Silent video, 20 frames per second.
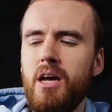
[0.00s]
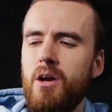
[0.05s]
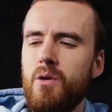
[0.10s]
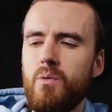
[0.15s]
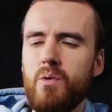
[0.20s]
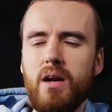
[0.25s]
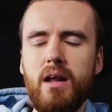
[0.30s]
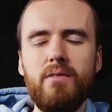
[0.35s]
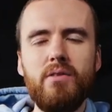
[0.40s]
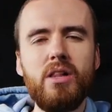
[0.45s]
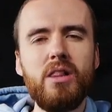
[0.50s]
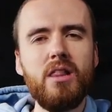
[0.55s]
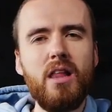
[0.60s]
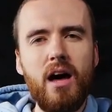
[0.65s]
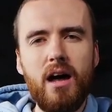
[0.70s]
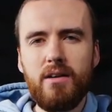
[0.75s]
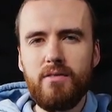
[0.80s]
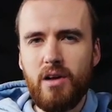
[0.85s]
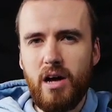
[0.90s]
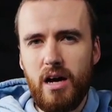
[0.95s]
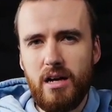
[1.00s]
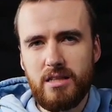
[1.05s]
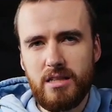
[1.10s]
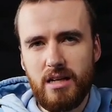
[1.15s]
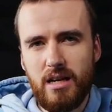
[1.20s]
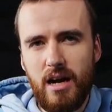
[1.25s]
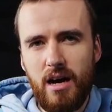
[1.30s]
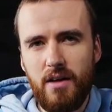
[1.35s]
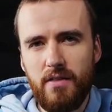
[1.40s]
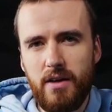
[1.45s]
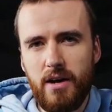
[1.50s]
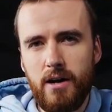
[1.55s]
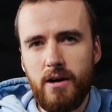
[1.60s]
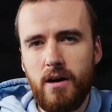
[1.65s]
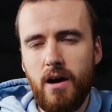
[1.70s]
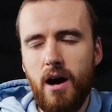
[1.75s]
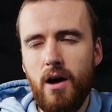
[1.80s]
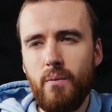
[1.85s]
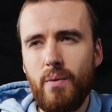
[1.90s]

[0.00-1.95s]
We're going to have a lot of content on there.